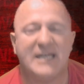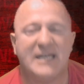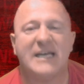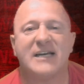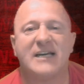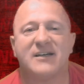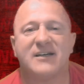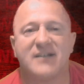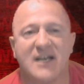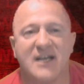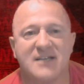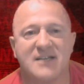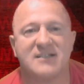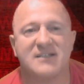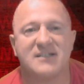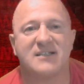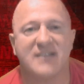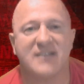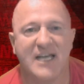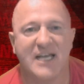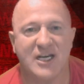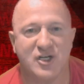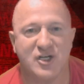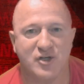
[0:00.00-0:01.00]
It doesn't
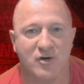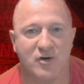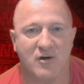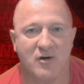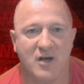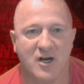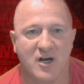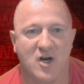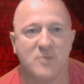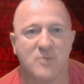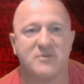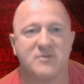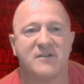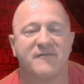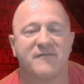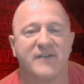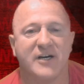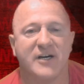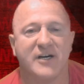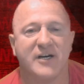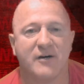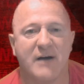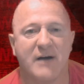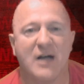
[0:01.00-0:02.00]
take Sherlock Holmes to
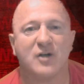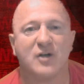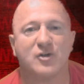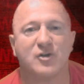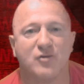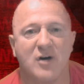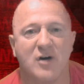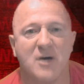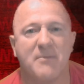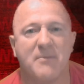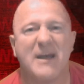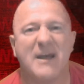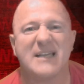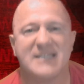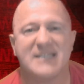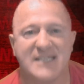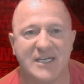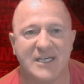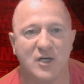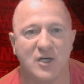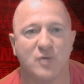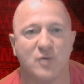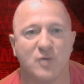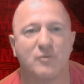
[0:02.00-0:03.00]
figure out Trump has
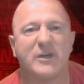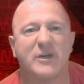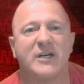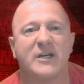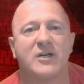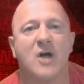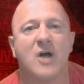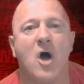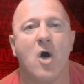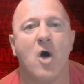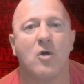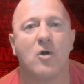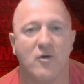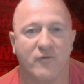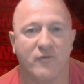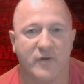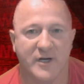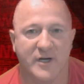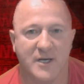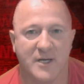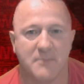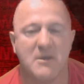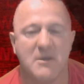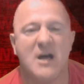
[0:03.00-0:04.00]
guilt written all over
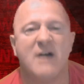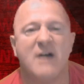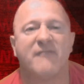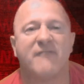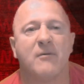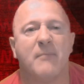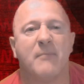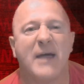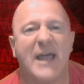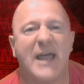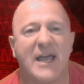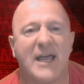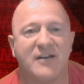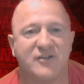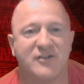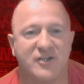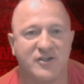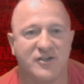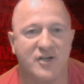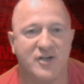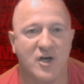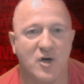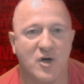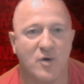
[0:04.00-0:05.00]
him from head to
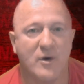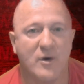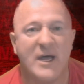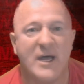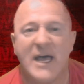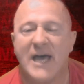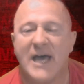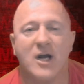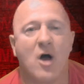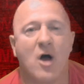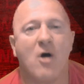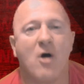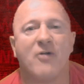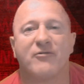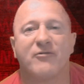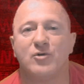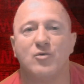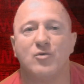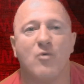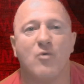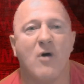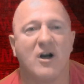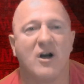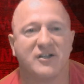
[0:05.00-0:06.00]
toe and all
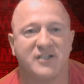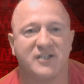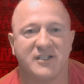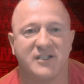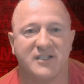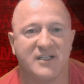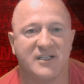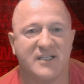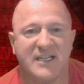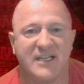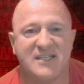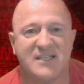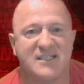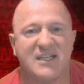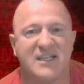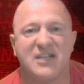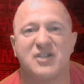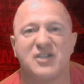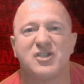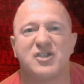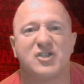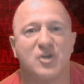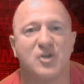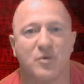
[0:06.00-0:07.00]
through Washington,
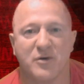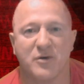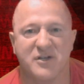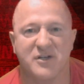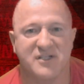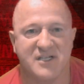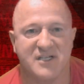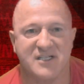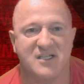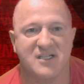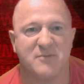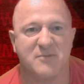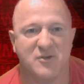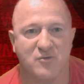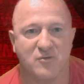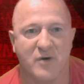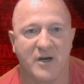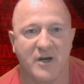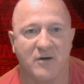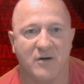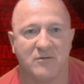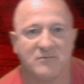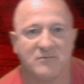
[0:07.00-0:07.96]
D.C.'s sewer system as well.